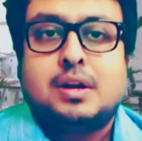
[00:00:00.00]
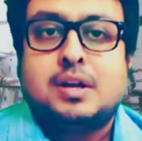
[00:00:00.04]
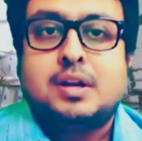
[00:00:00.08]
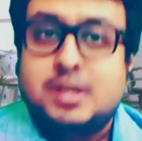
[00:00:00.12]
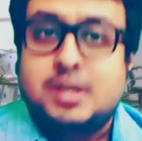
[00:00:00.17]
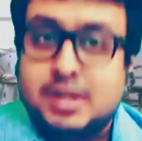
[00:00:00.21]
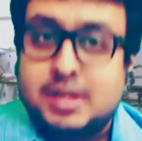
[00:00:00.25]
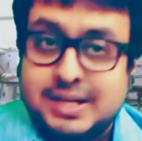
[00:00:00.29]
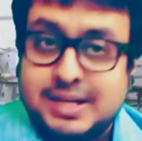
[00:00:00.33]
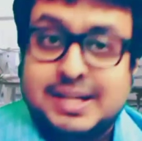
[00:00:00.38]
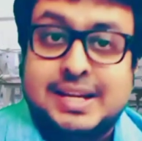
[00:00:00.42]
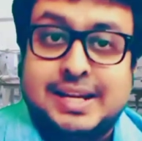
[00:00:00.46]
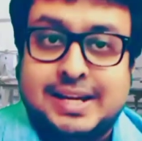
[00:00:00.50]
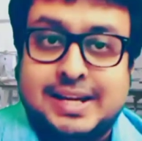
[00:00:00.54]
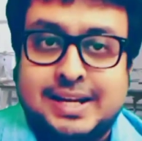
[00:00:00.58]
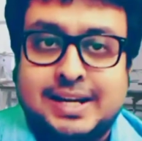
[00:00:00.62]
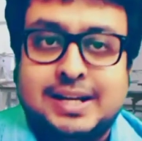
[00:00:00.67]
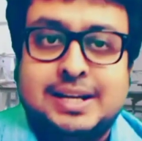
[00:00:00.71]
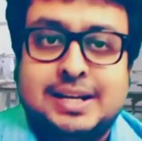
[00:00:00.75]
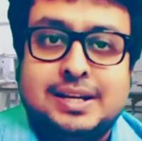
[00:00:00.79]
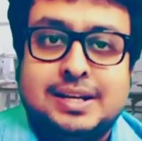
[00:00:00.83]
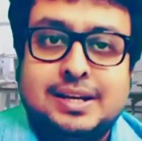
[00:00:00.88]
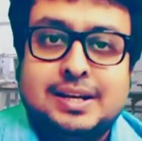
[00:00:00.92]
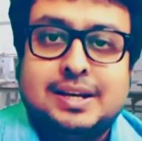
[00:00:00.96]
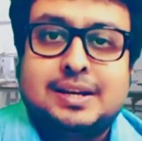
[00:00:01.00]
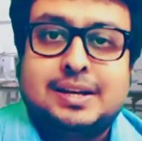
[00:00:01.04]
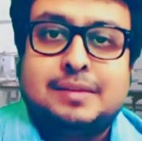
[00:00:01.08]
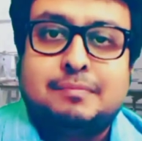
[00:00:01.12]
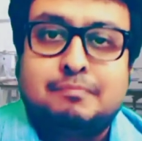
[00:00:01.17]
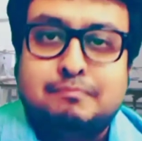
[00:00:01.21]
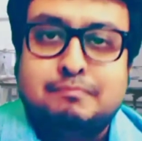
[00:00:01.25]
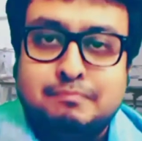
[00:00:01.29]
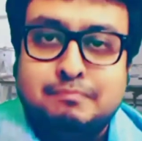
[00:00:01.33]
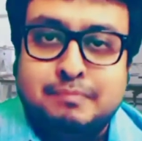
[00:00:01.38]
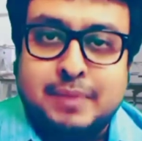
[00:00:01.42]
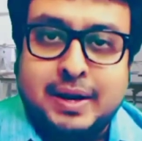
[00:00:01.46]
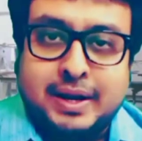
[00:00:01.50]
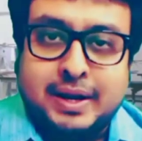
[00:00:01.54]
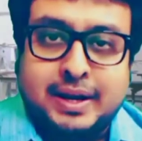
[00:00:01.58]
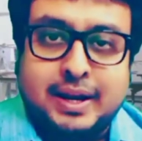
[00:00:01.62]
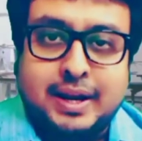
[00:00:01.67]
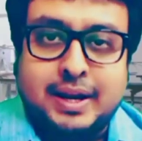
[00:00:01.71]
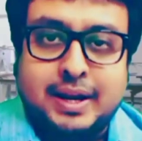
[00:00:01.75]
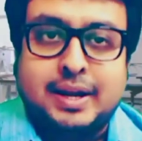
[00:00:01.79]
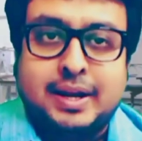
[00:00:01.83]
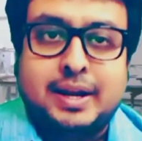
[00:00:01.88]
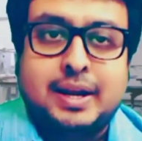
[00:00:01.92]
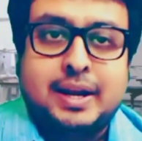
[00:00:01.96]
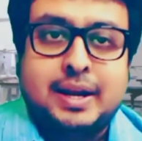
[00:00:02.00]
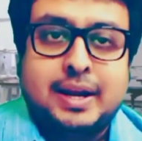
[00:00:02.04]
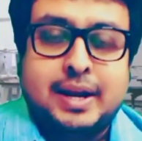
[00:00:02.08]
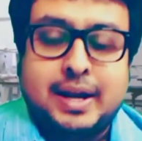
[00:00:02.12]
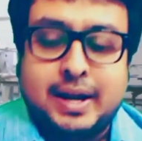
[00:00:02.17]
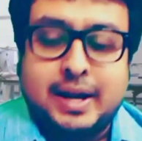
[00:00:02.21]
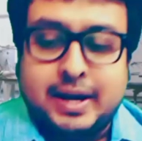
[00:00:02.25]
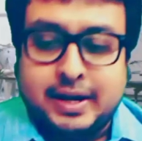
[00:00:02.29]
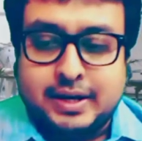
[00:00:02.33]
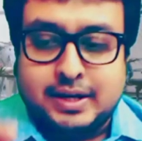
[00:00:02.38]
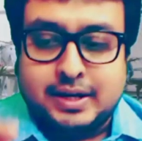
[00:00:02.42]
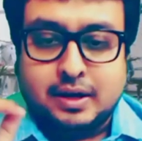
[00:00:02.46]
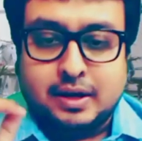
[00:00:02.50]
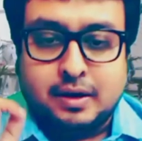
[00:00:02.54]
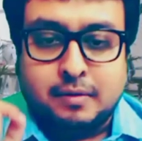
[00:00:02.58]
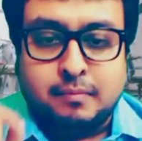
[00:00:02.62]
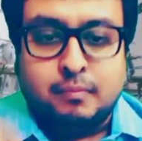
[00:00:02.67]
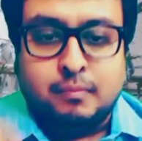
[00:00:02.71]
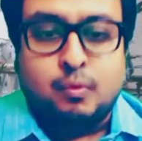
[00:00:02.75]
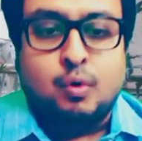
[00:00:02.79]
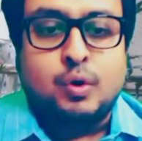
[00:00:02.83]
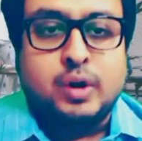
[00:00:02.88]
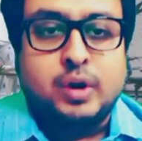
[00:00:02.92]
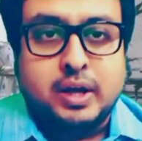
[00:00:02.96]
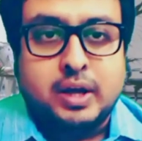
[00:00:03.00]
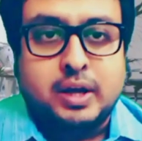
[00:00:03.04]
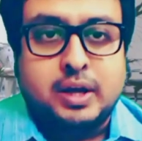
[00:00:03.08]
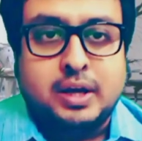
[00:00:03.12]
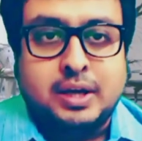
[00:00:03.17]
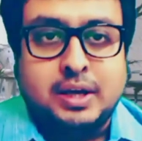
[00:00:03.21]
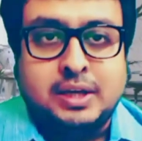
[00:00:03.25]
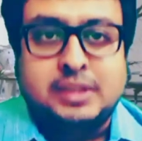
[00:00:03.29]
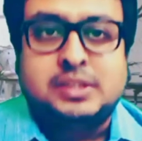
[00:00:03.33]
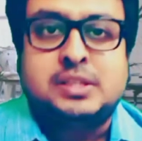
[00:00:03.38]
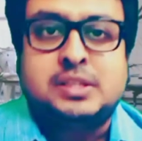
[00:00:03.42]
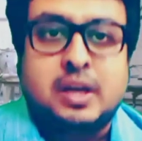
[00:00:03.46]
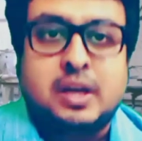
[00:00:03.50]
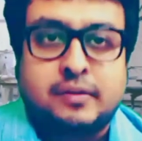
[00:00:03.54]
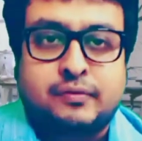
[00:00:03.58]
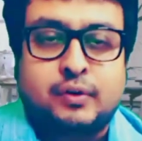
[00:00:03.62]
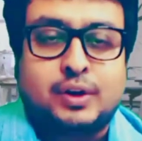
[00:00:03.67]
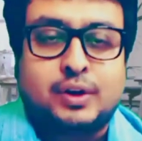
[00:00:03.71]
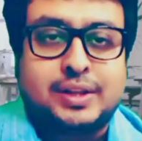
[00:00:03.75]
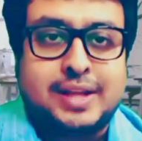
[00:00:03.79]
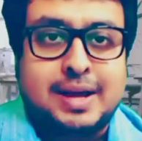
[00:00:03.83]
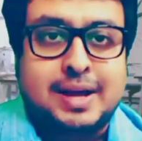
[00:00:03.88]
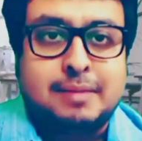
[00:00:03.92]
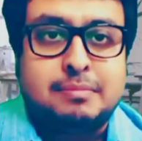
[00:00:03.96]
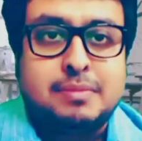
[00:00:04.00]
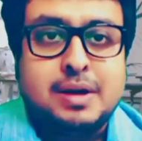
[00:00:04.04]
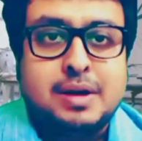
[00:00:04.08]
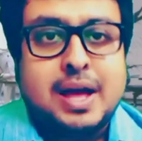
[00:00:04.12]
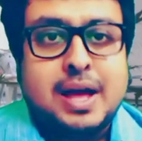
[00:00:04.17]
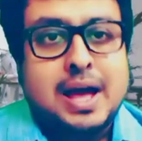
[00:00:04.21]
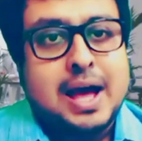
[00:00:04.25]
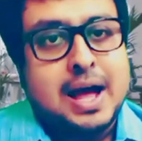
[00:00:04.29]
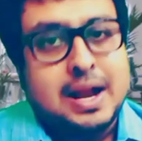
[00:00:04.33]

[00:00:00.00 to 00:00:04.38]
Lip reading: learning it, making it more easier for them,